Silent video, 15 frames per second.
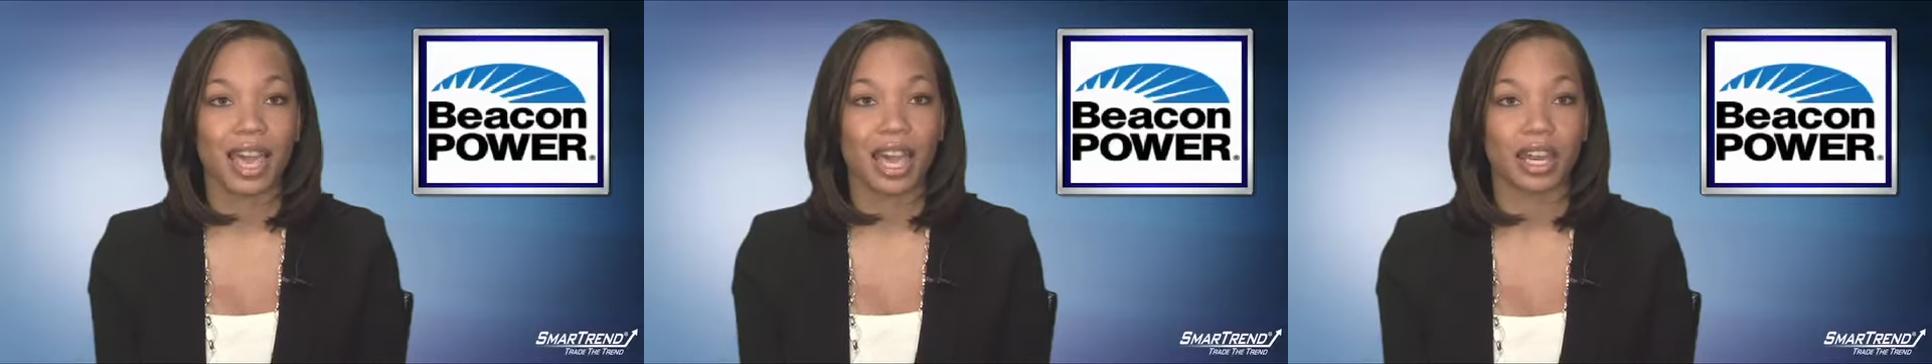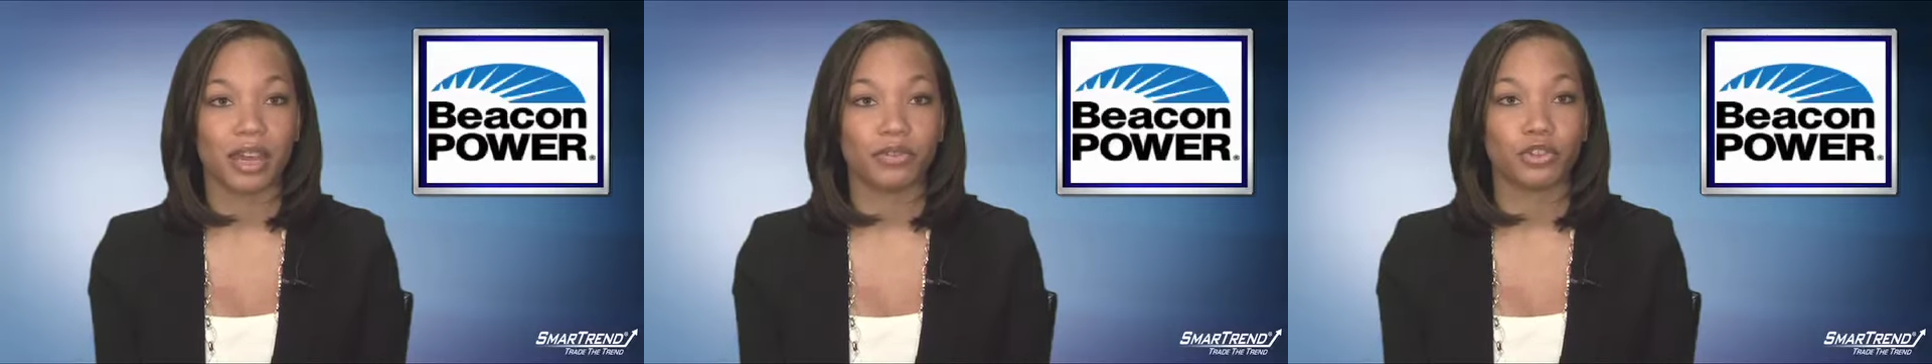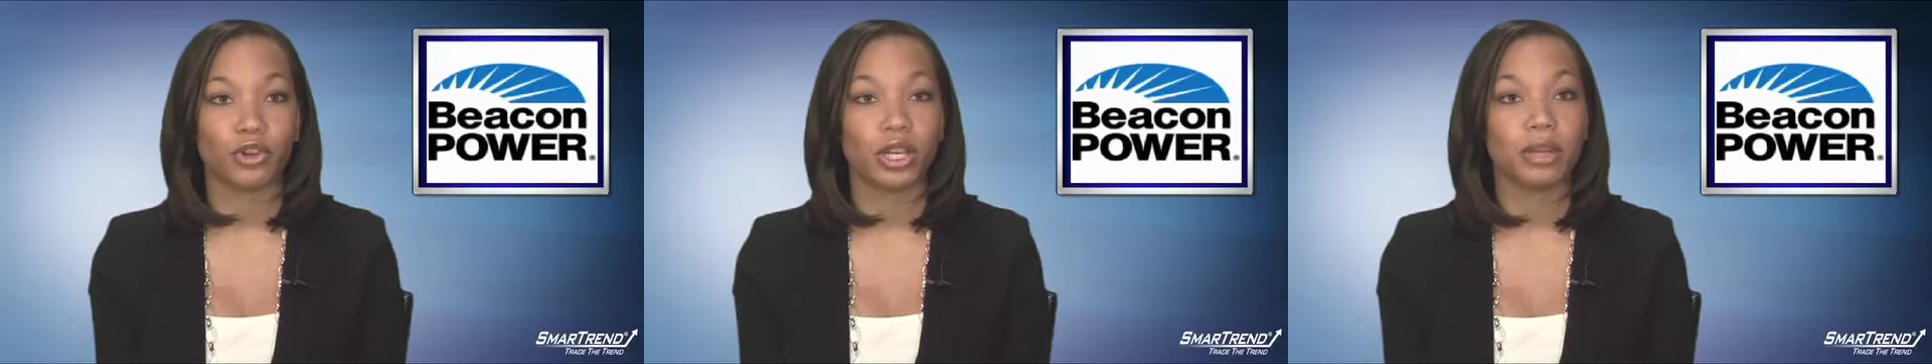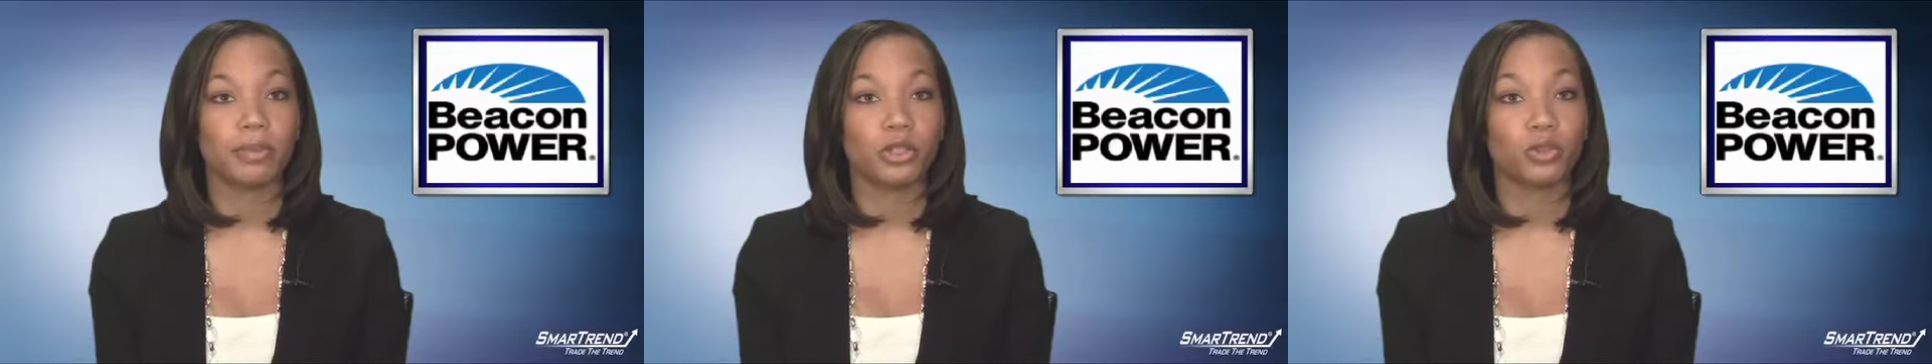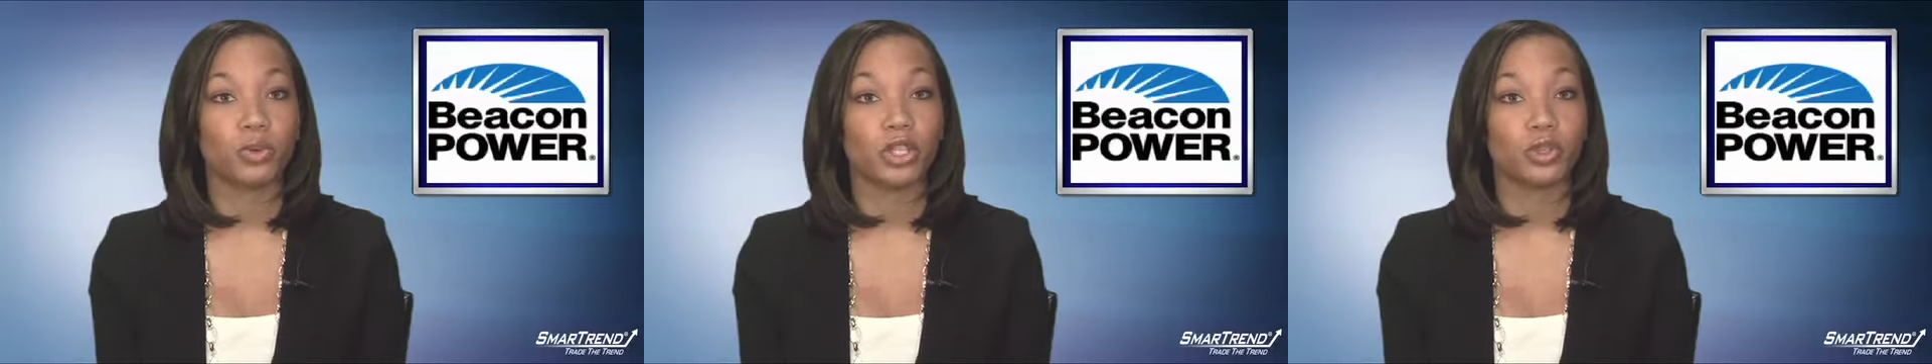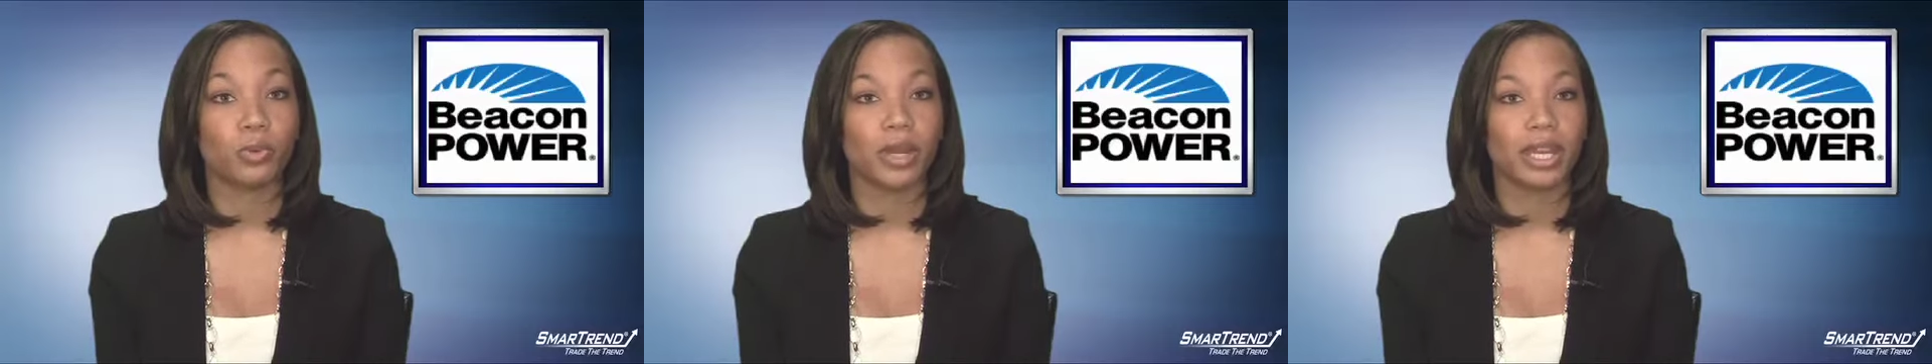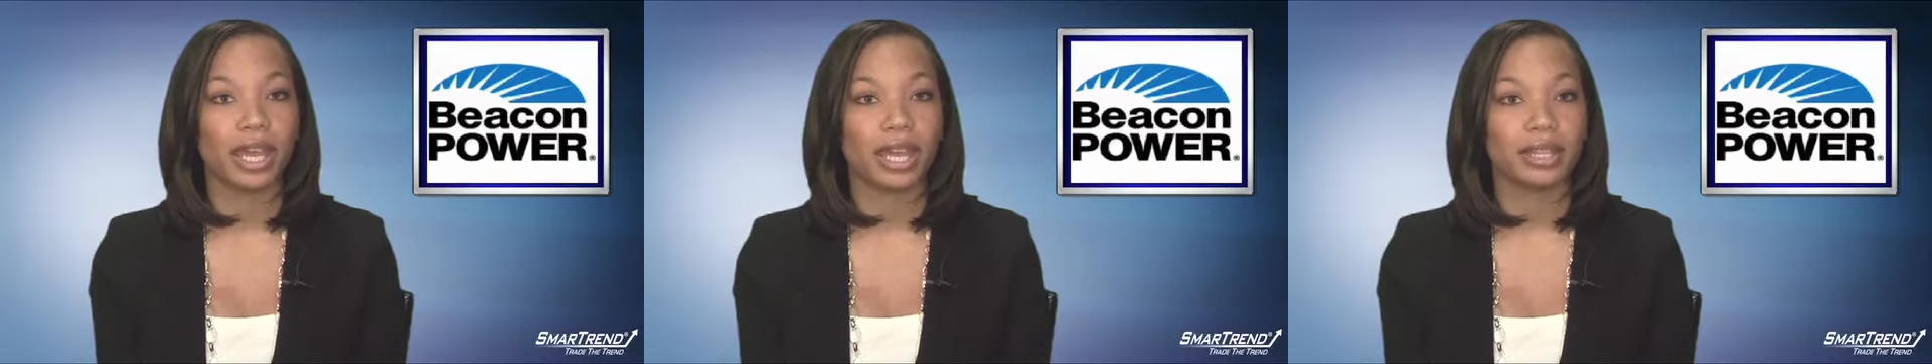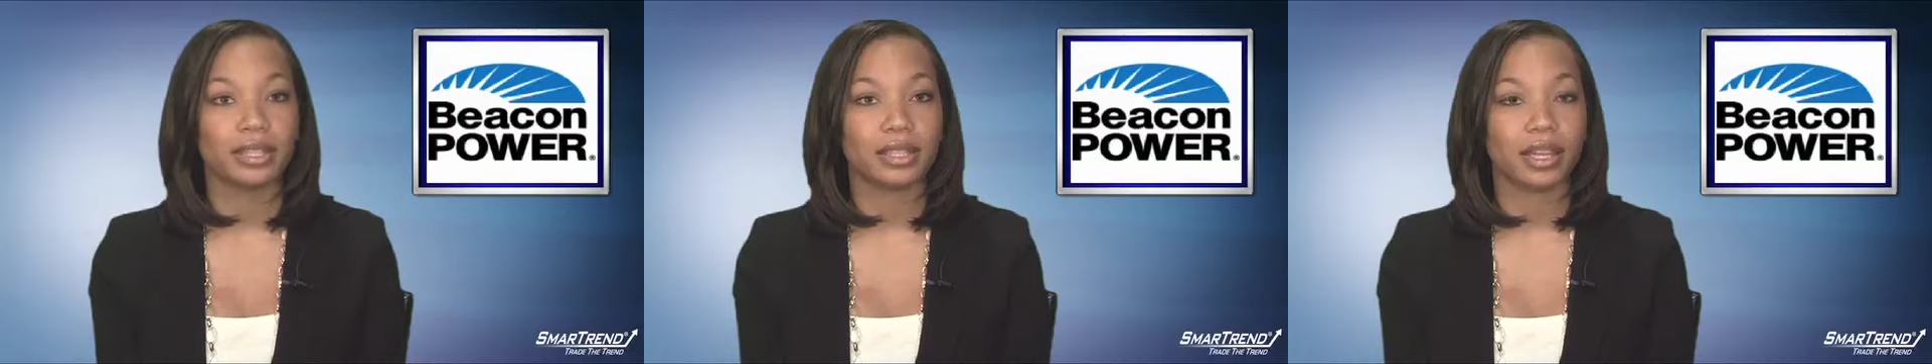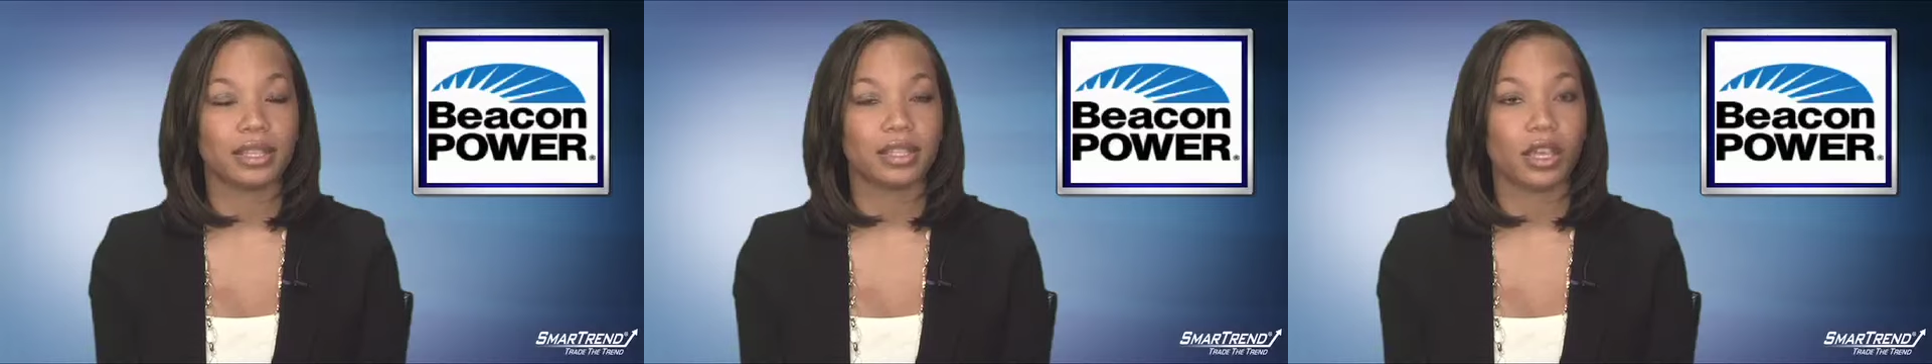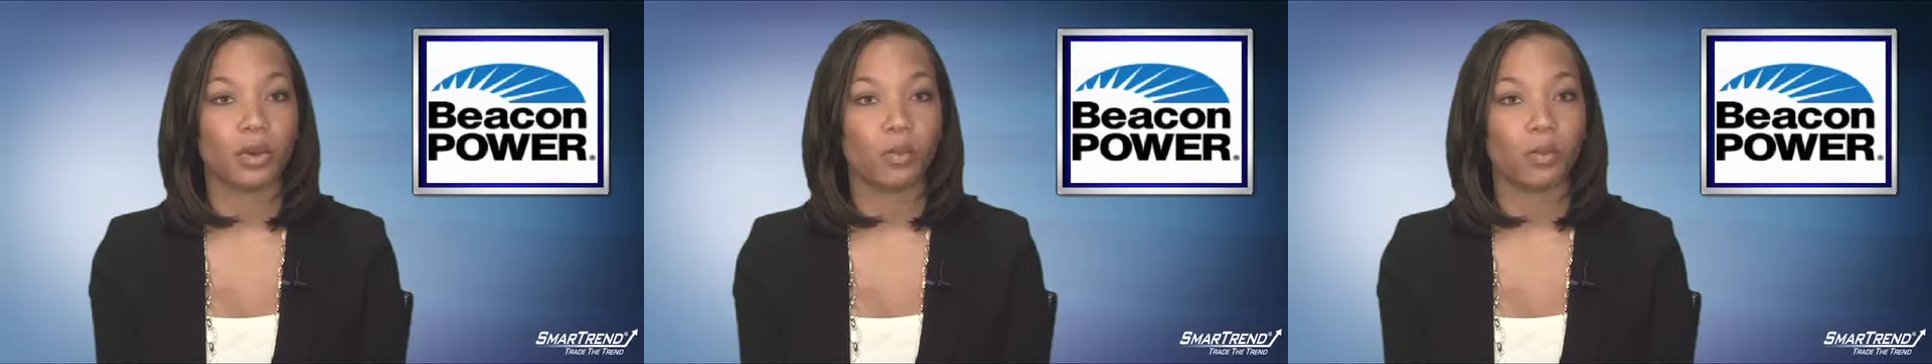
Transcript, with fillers: and have traded between 28 cents